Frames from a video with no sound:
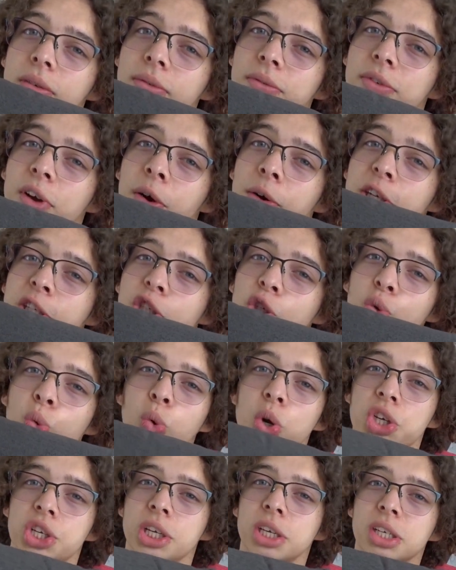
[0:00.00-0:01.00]
very
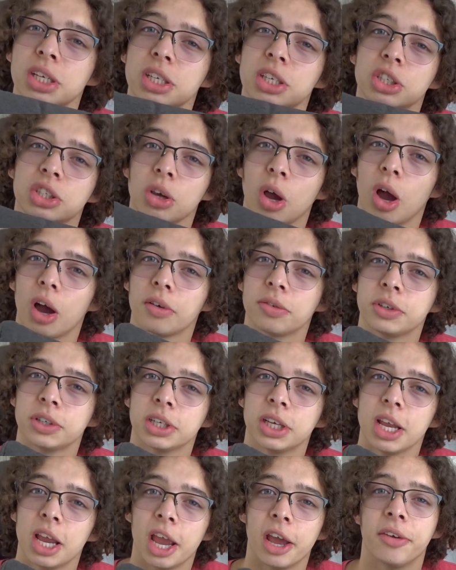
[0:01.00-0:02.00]
squishy, soft,
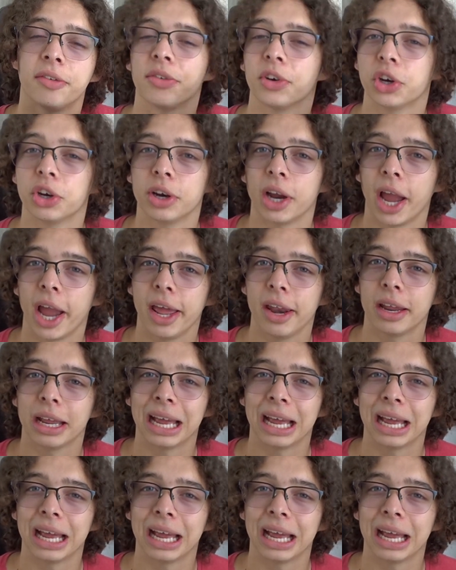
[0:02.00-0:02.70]
and for your head.